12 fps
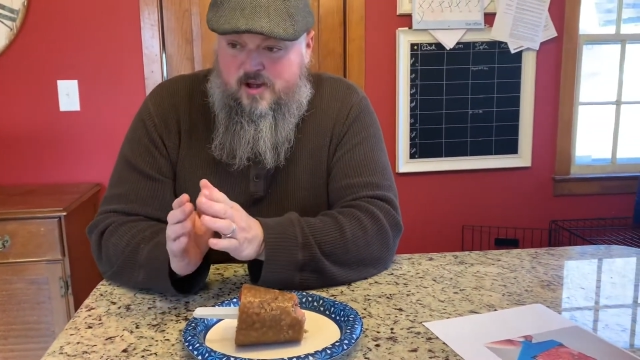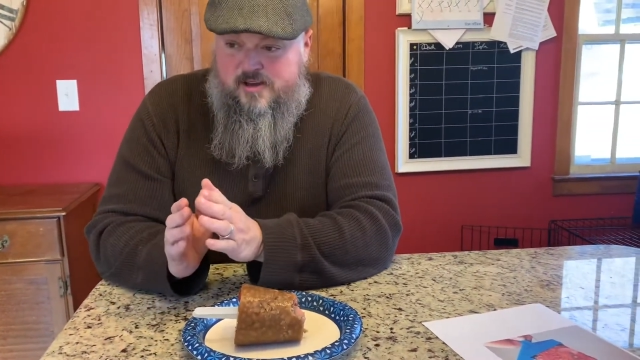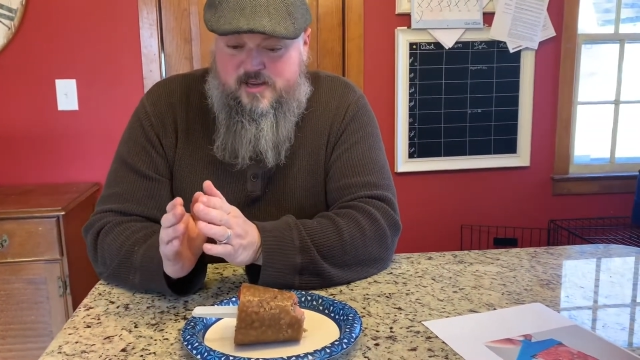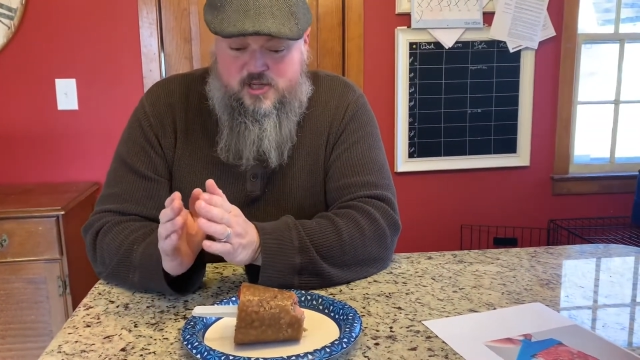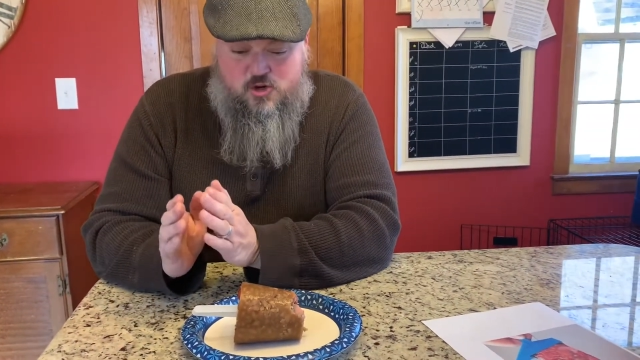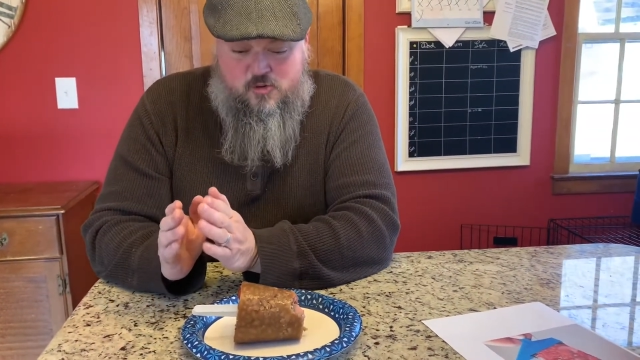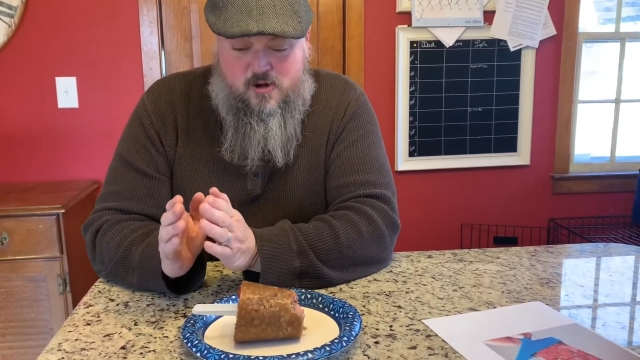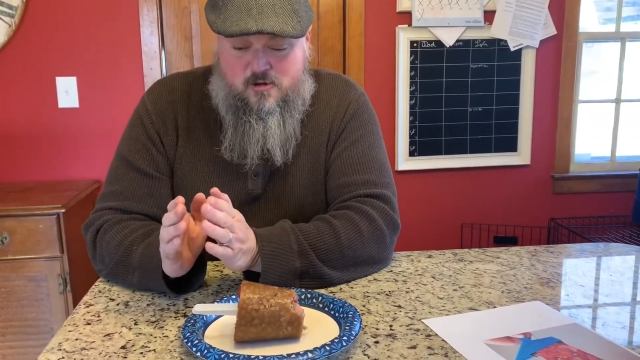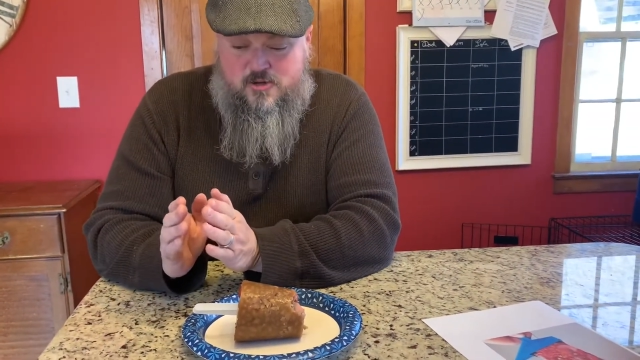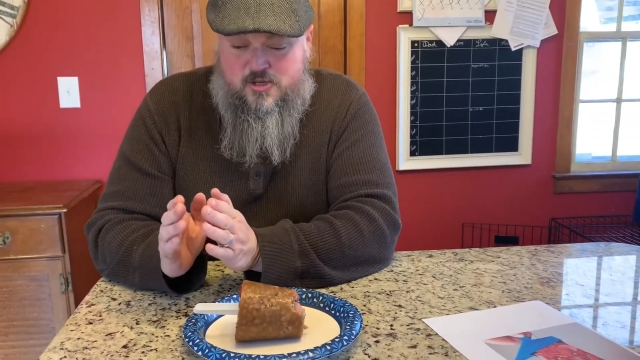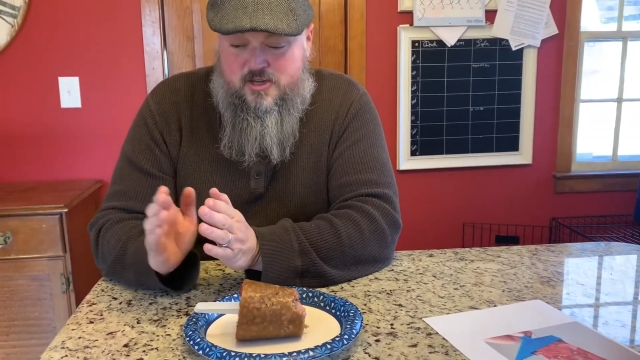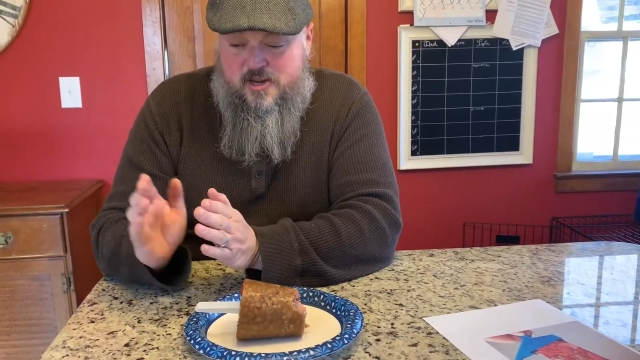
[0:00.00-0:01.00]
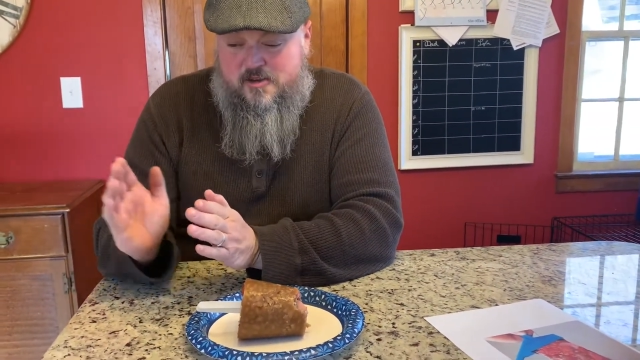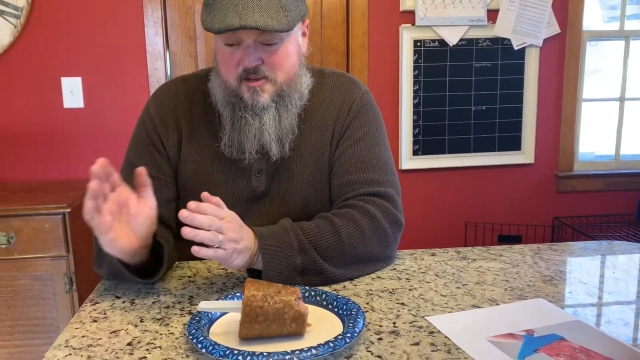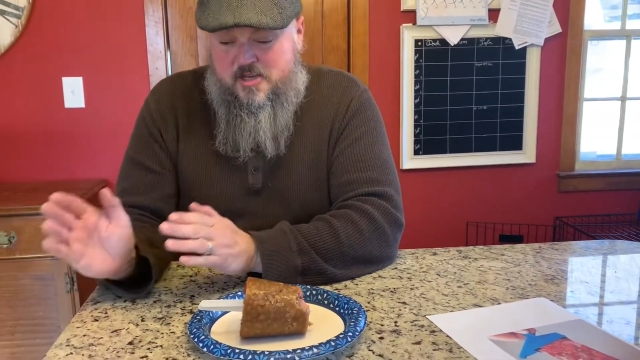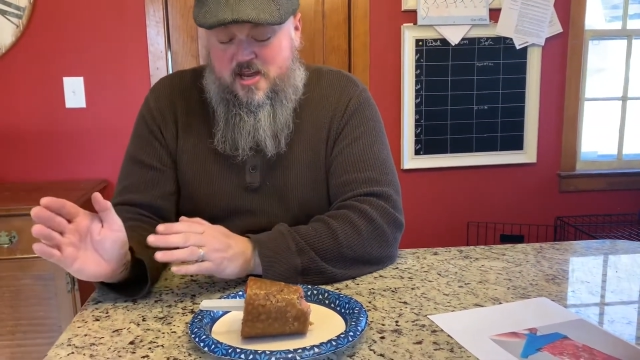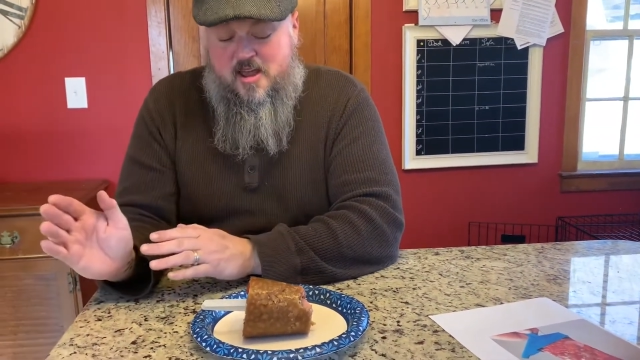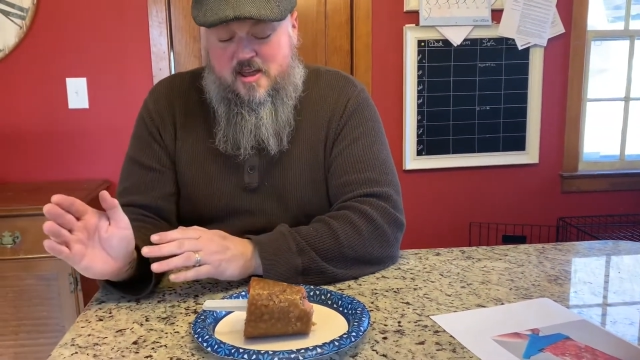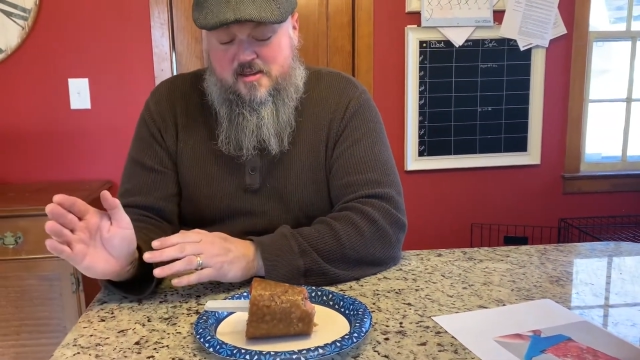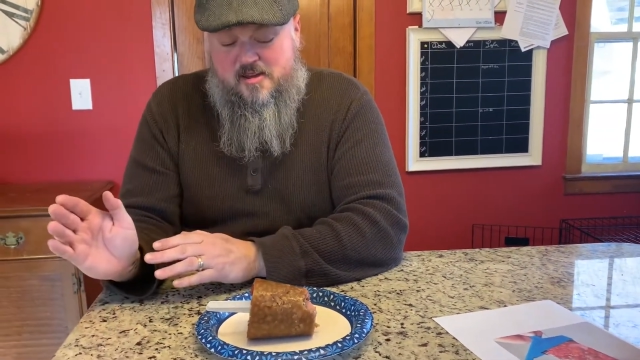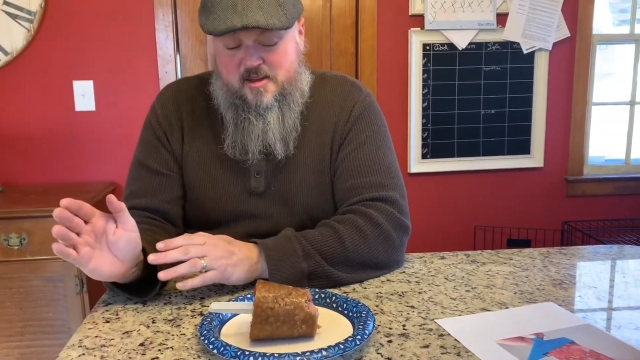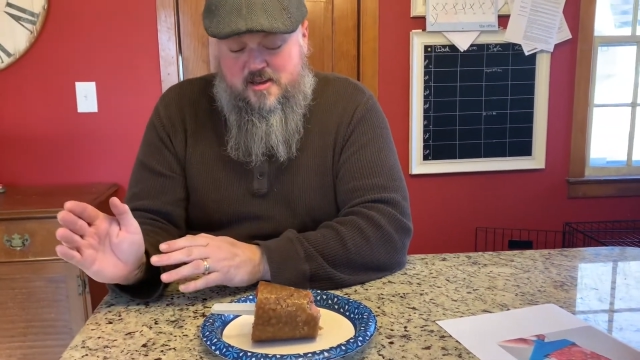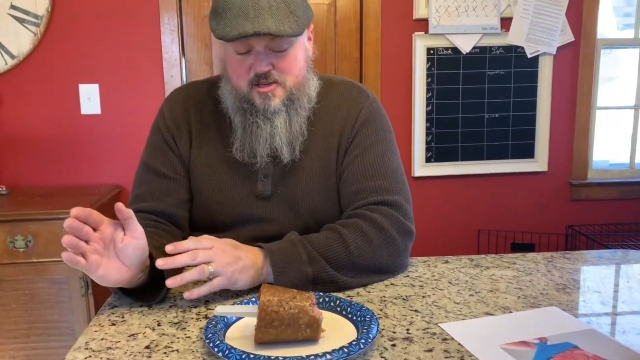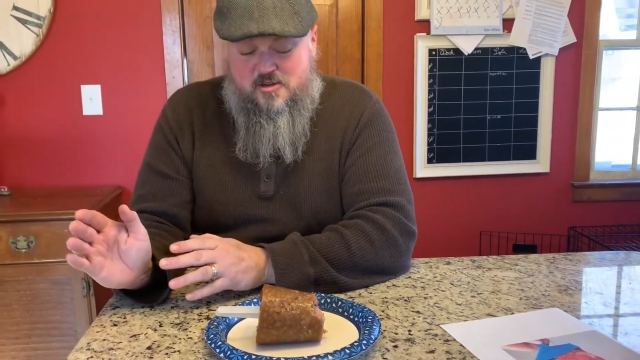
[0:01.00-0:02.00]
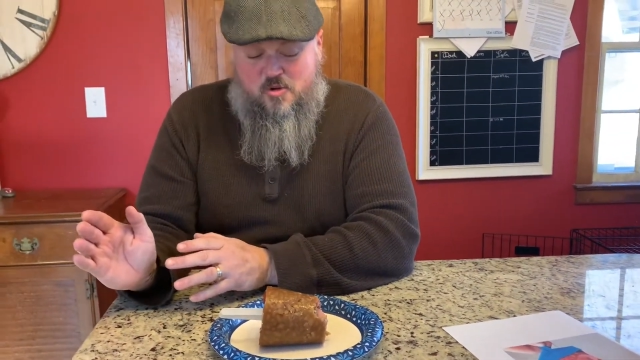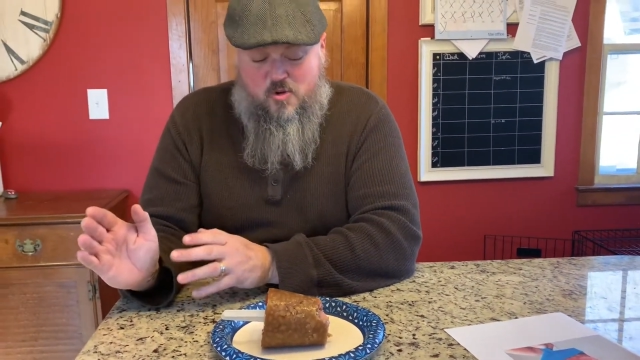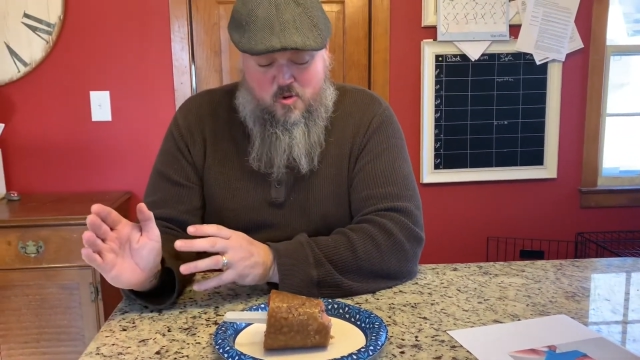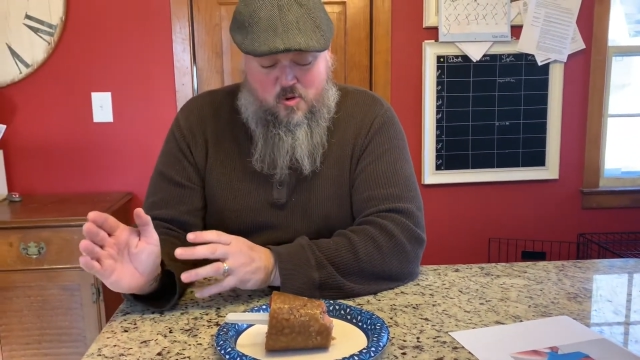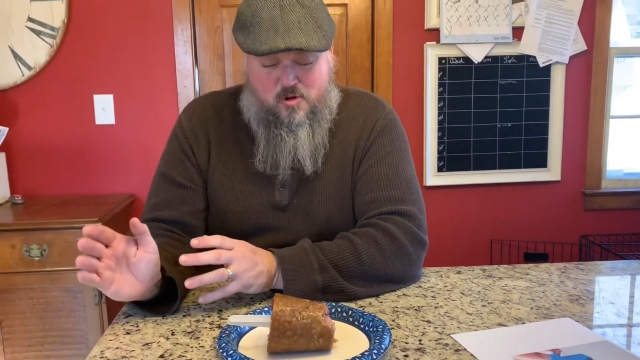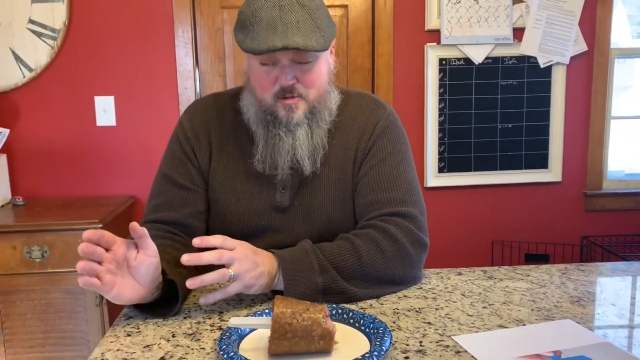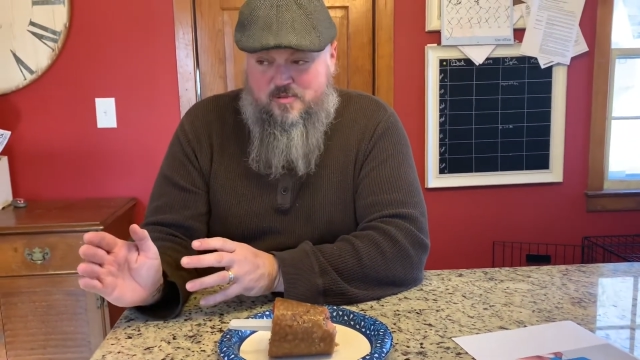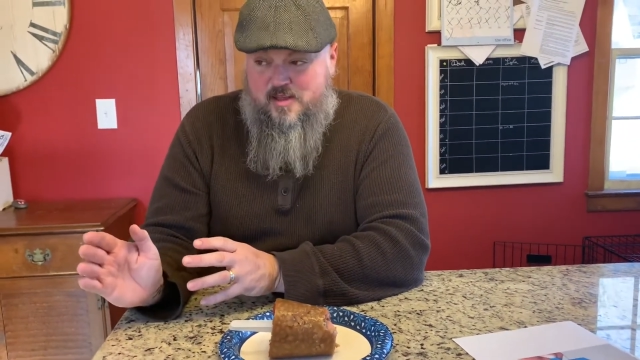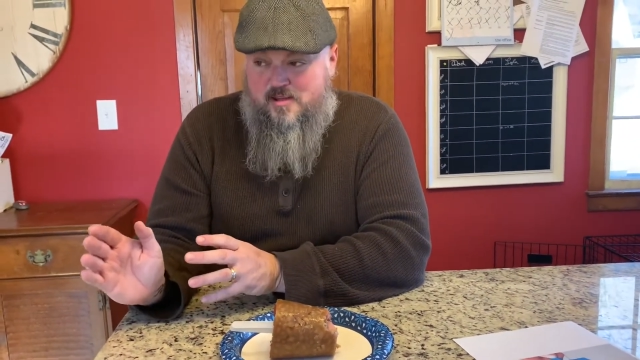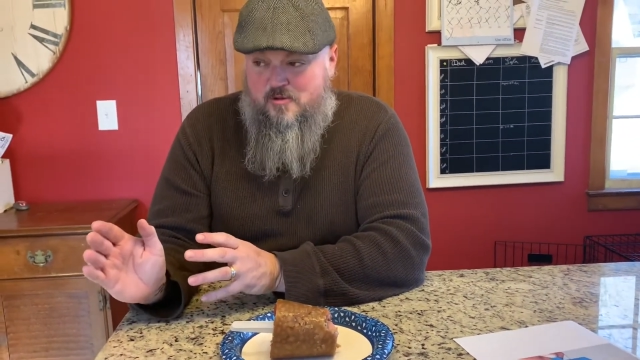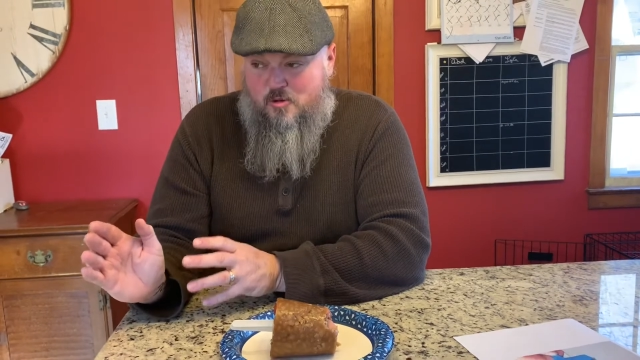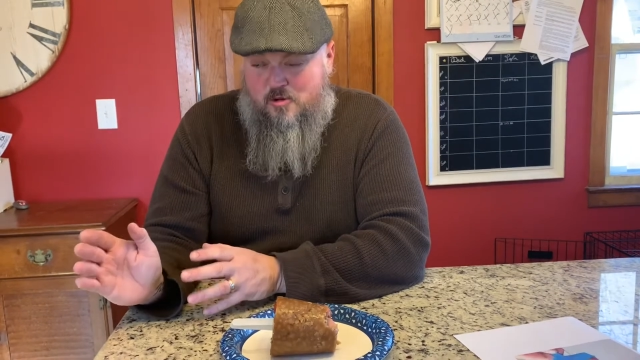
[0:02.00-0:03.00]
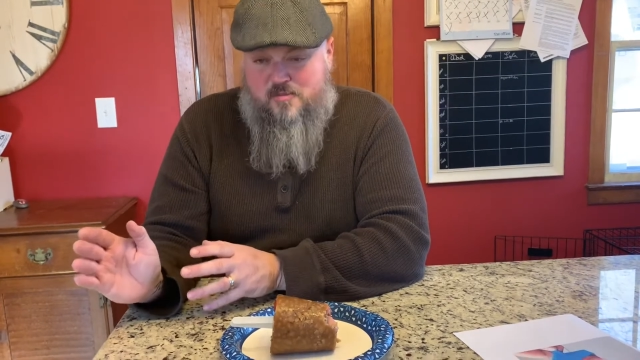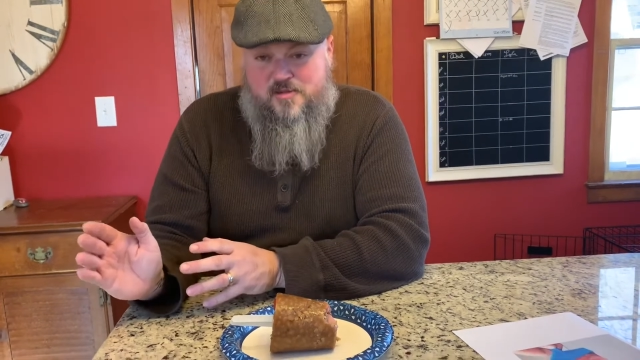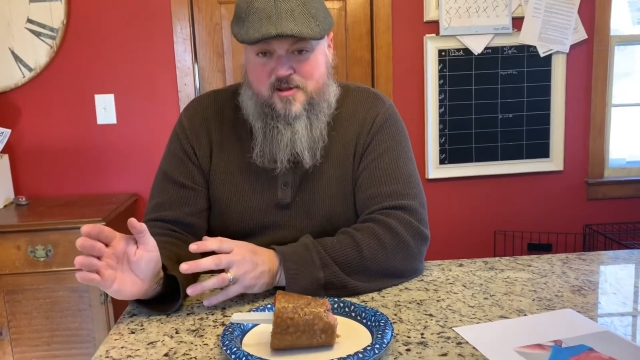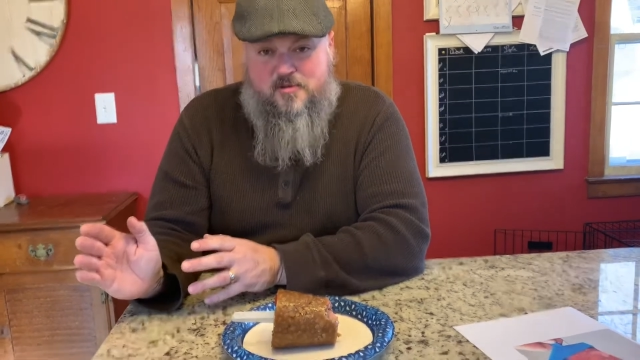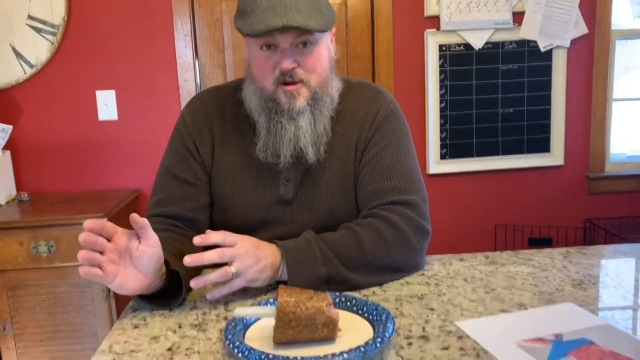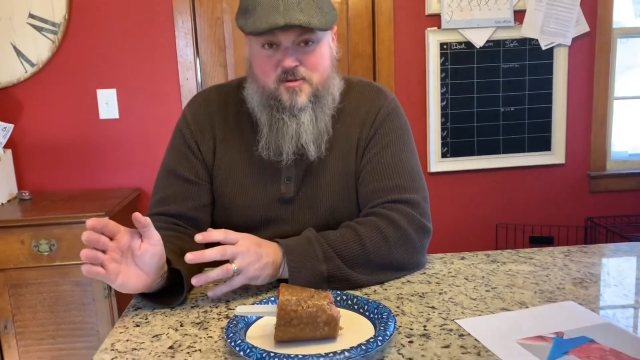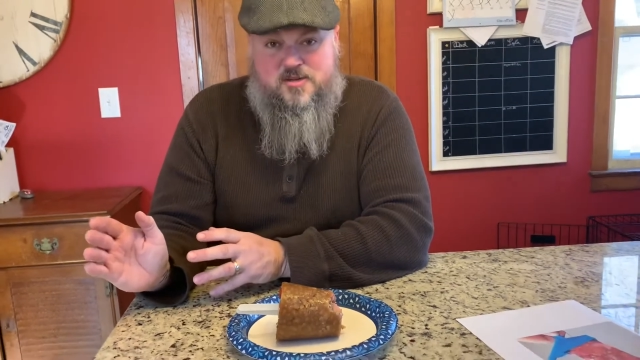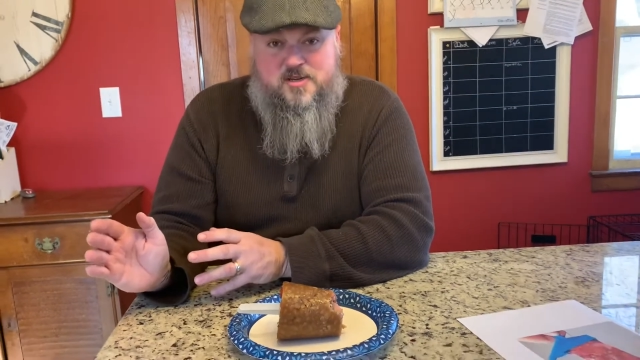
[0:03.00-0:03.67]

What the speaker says: is gross and a 10 is horribly, horribly gross.